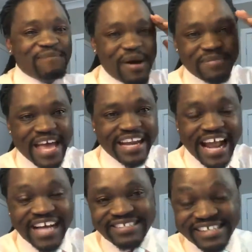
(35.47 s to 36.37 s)
My man,
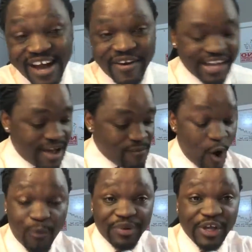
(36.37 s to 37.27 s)
how's it going? I'm
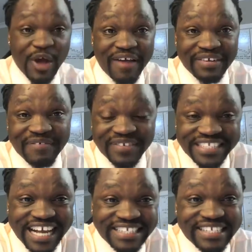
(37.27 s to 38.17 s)
hoping you're having a
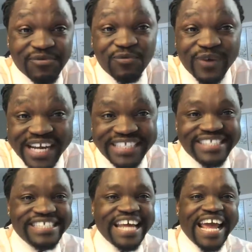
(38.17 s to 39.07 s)
fantastic
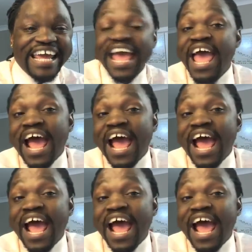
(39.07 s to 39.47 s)
Wednesday